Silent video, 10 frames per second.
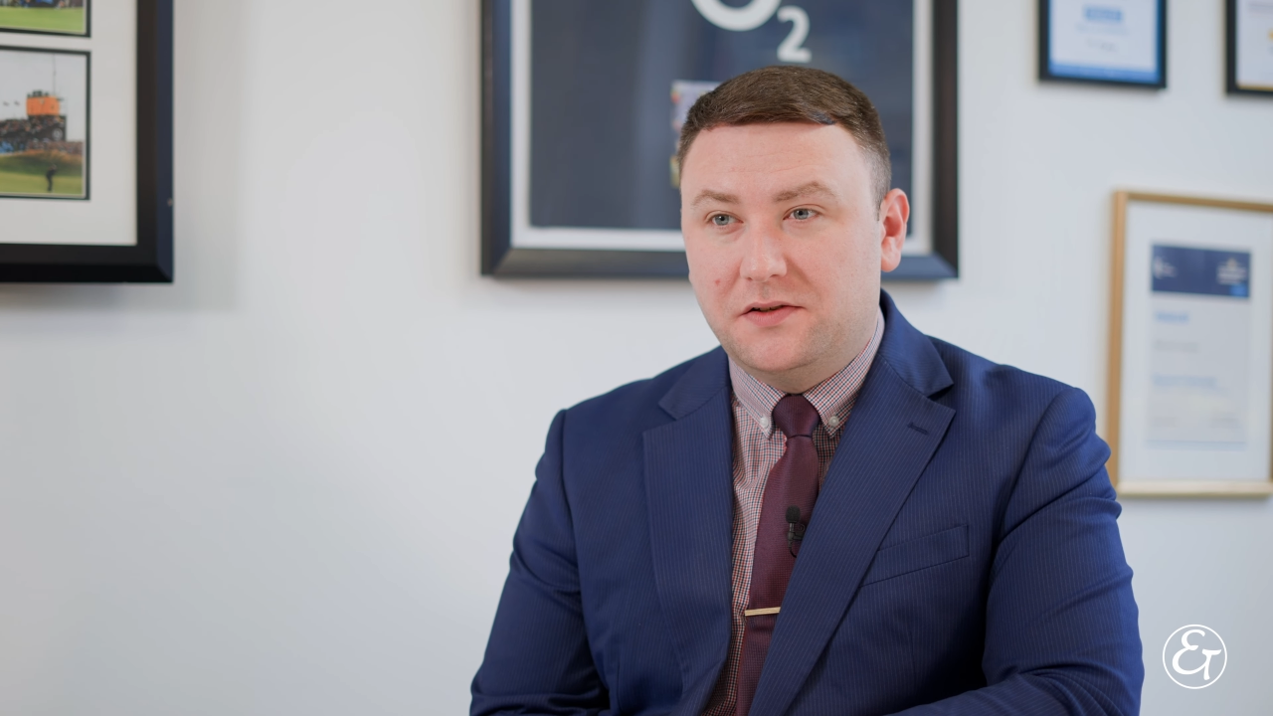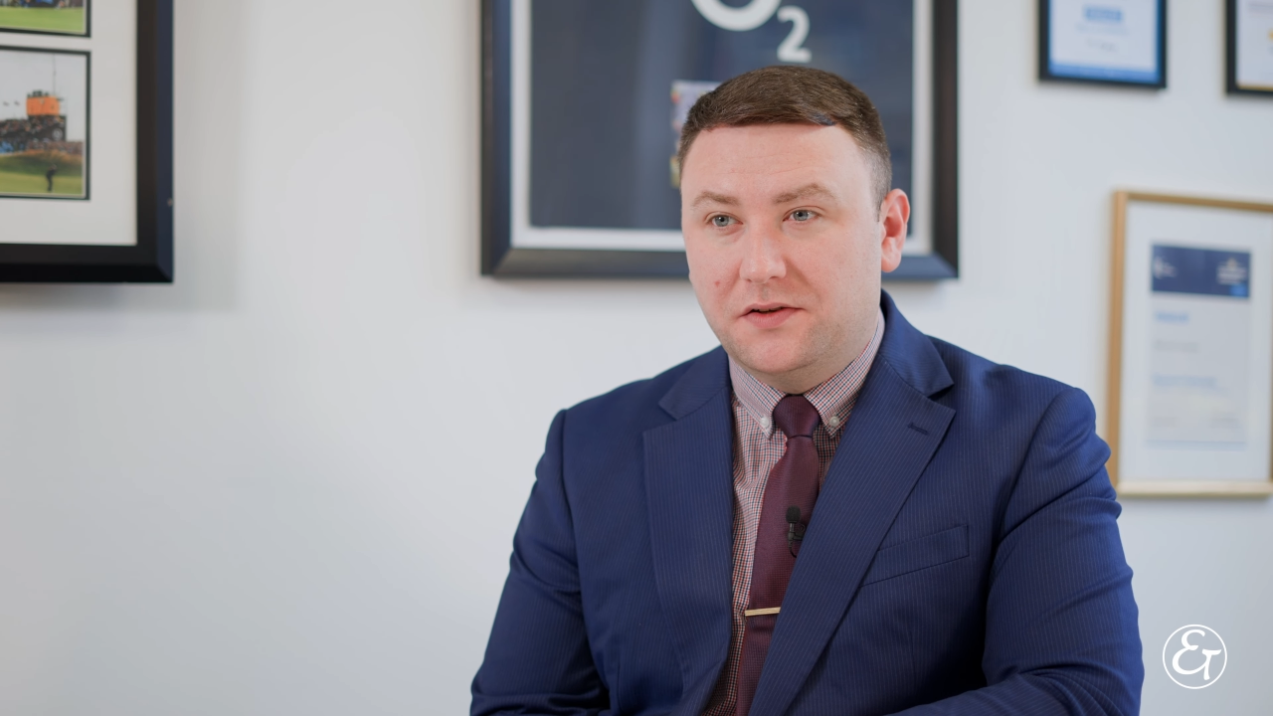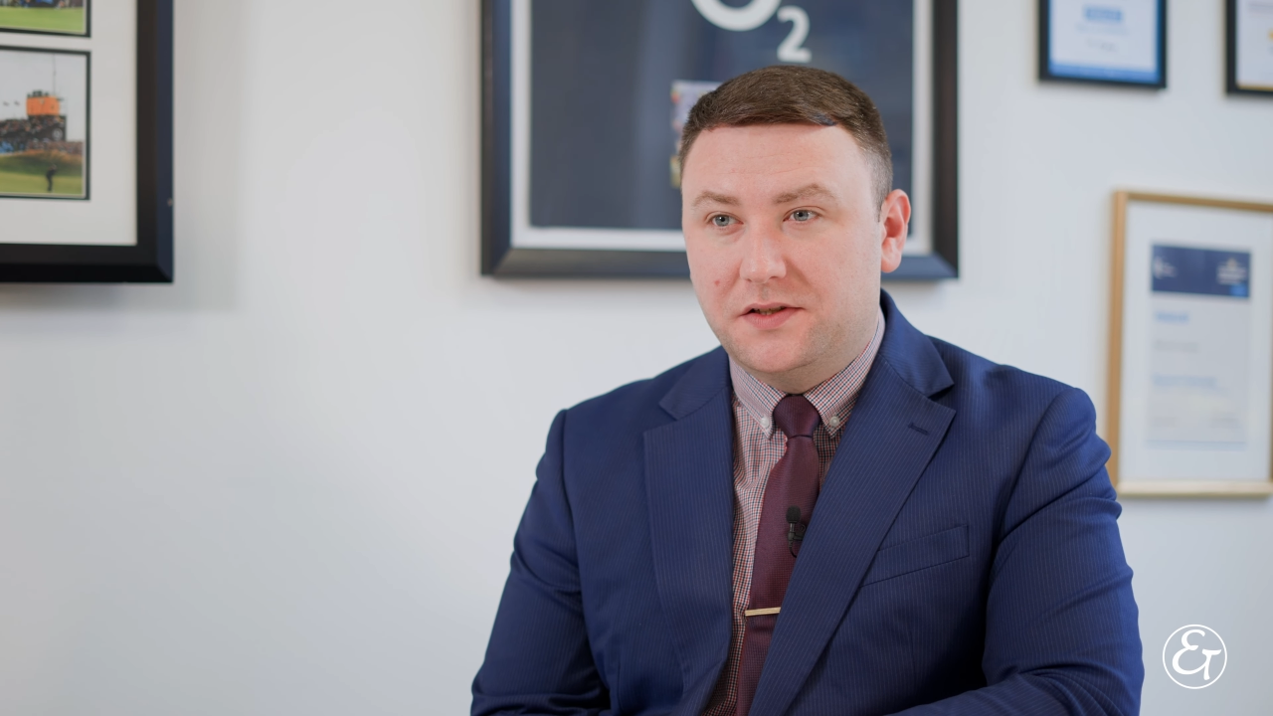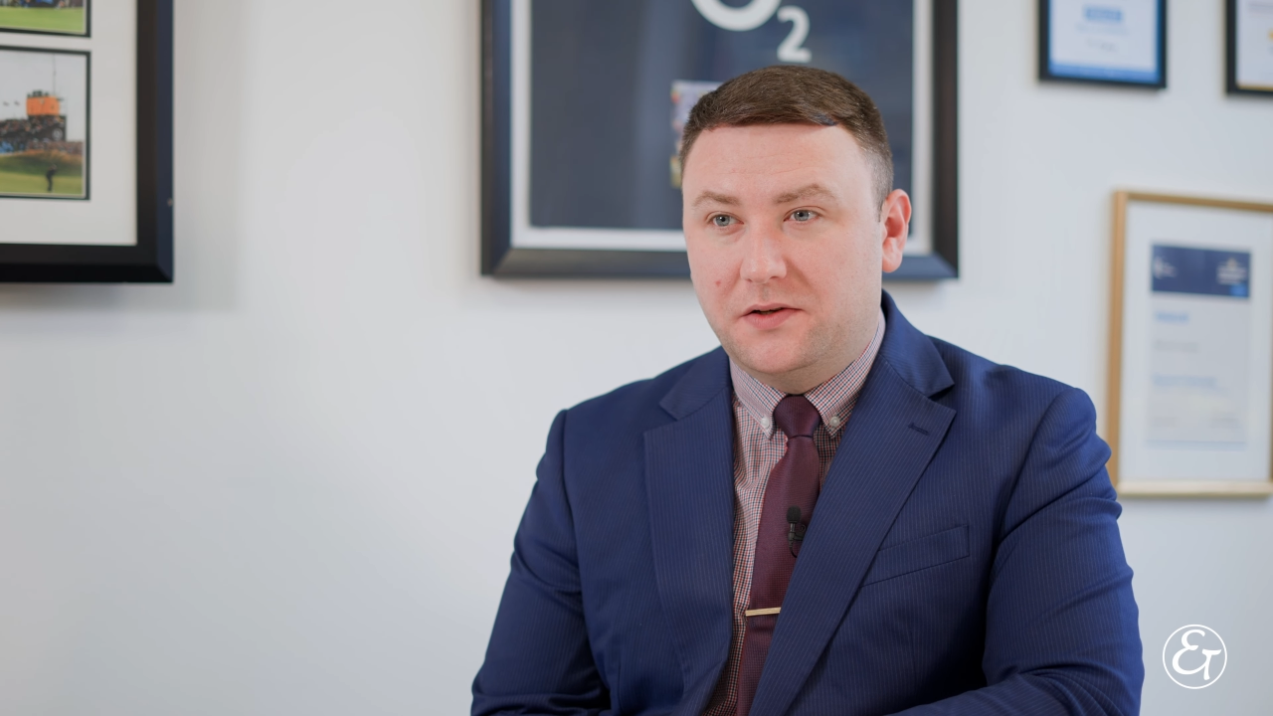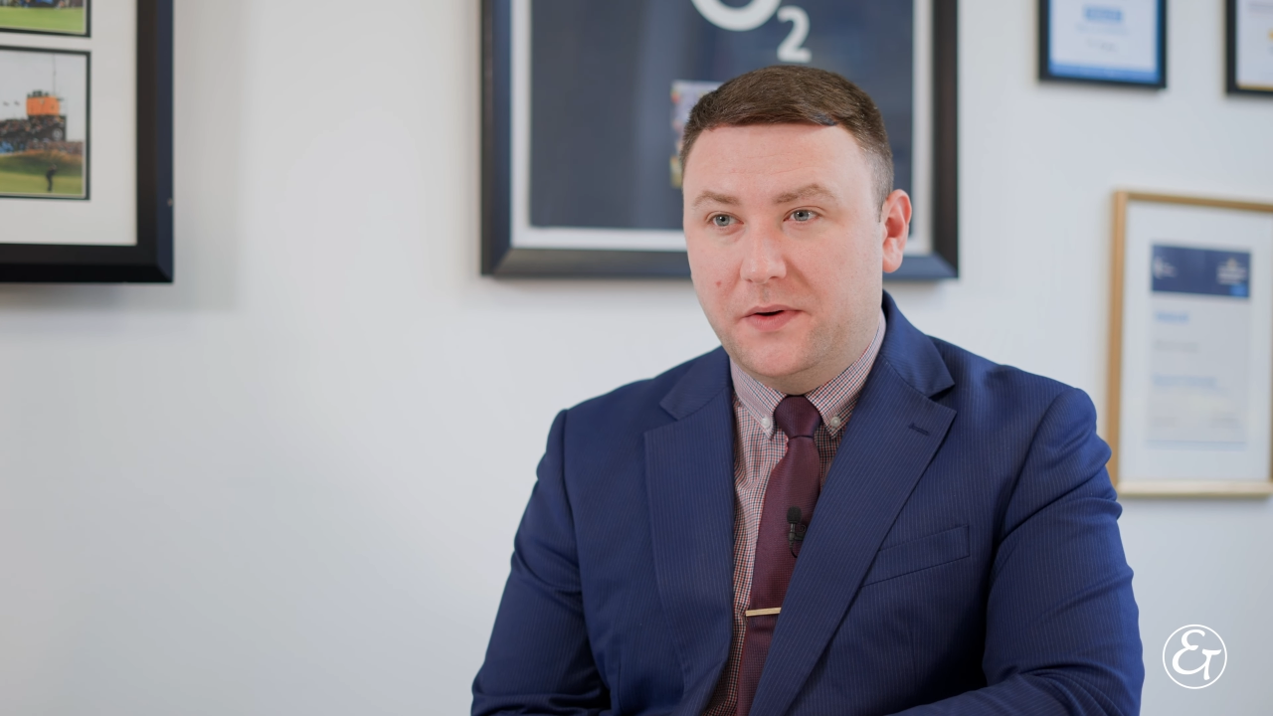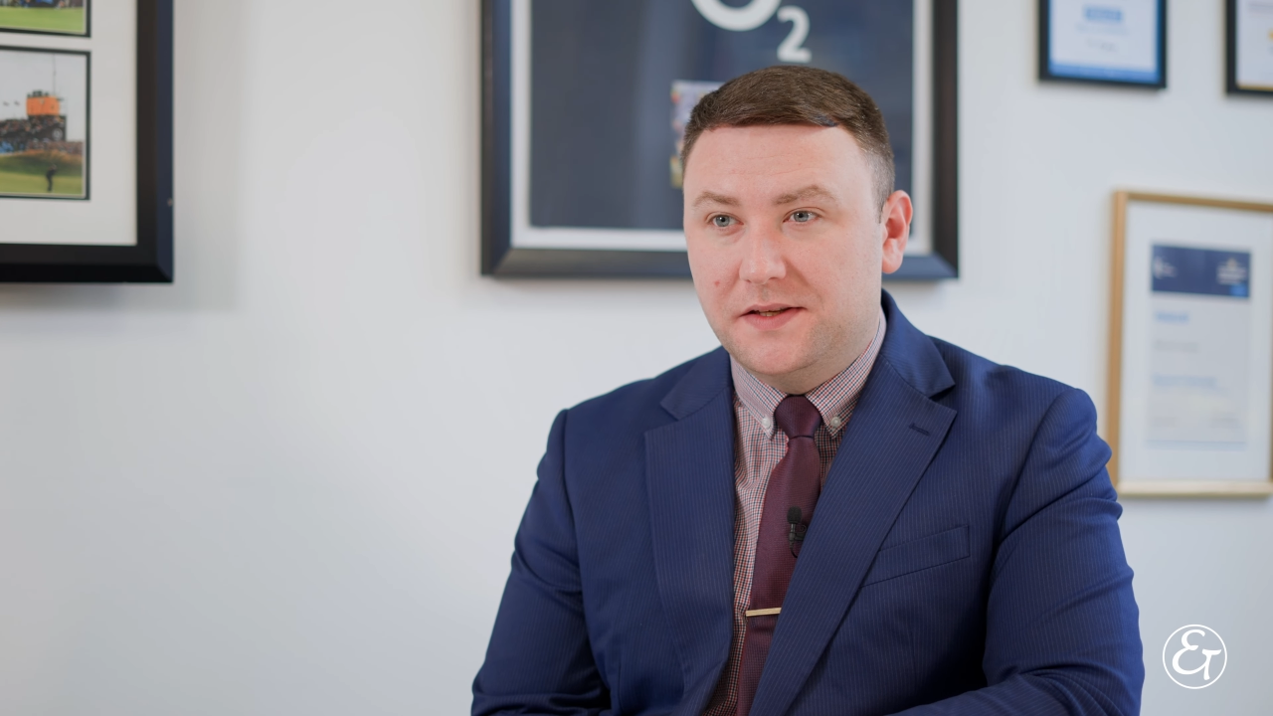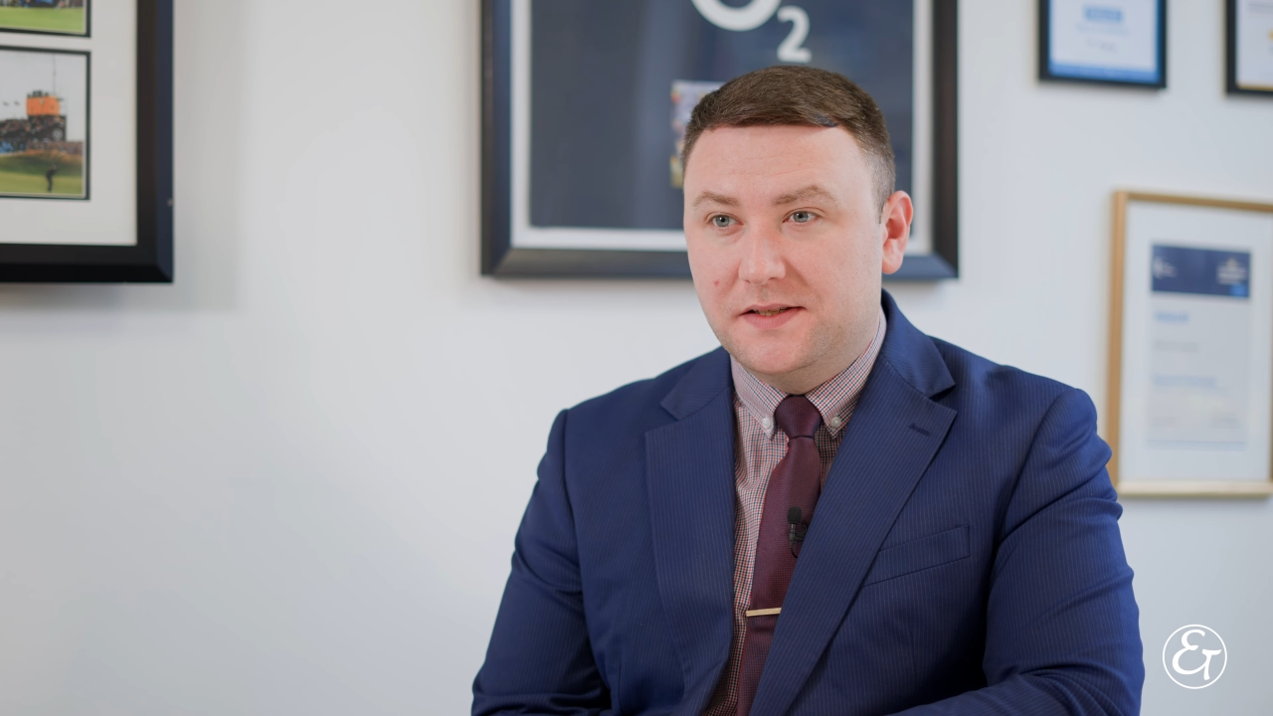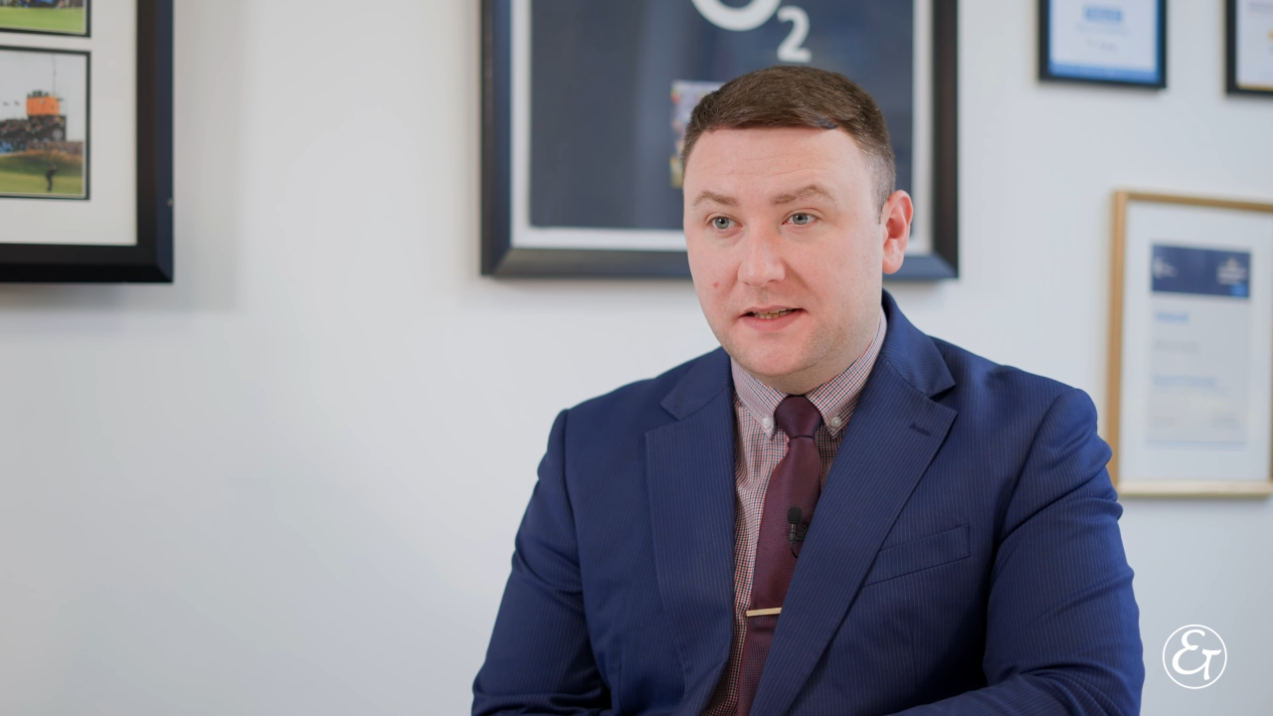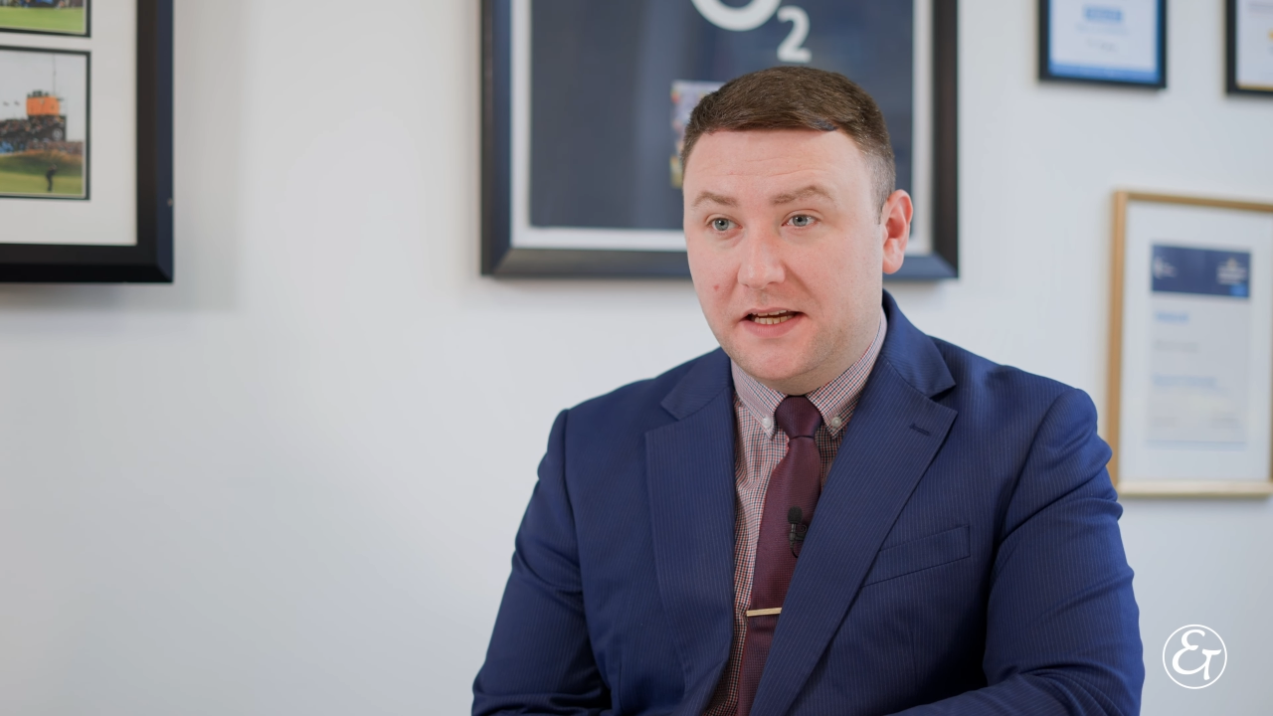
consequences